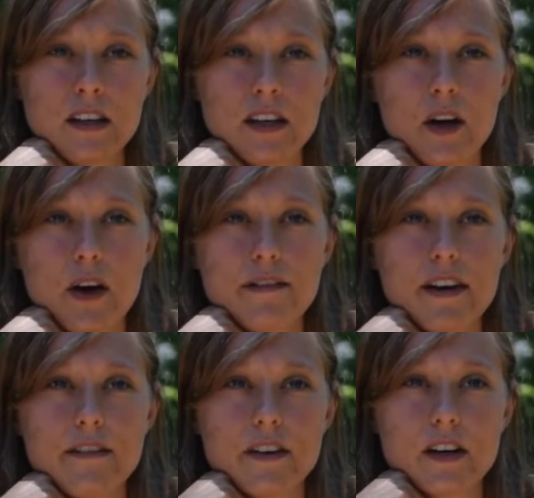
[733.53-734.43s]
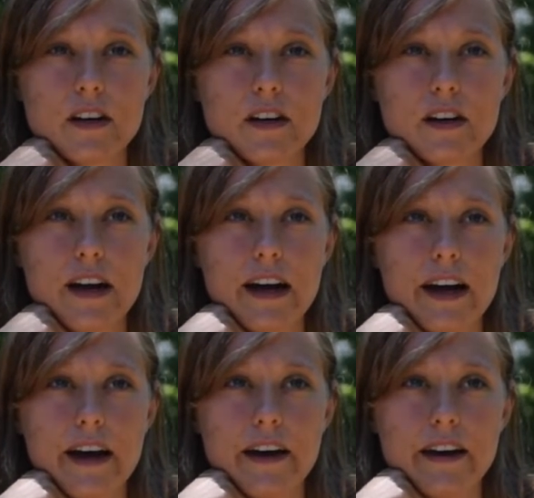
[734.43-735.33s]
you know, I've never
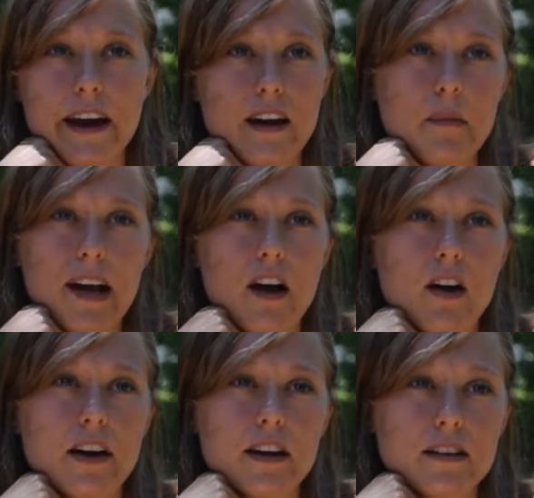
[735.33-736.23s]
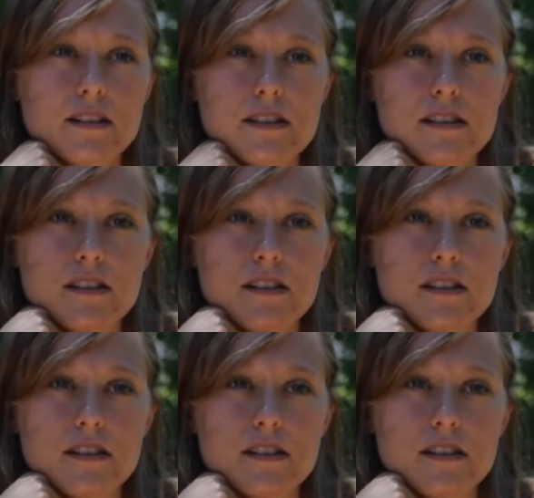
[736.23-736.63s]
had antibiotics,